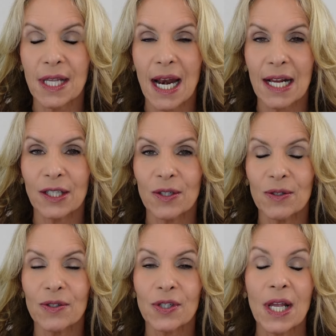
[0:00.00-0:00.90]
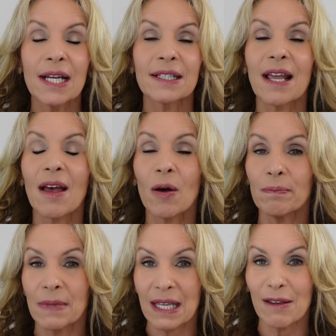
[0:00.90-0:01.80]
that I use to
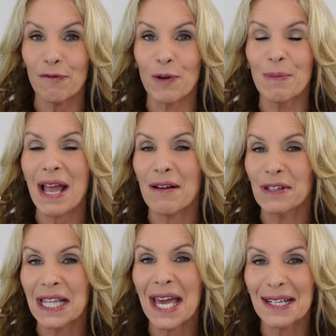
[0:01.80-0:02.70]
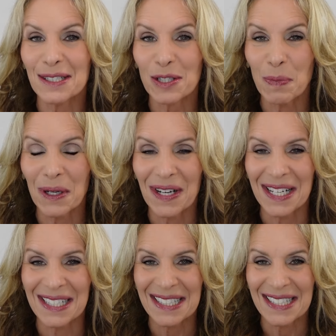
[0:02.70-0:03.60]
help me from having that
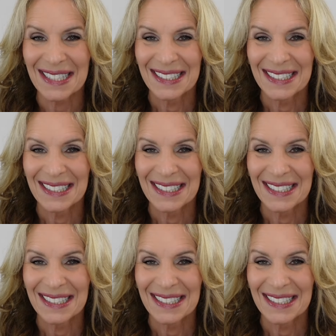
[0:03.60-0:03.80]
experience.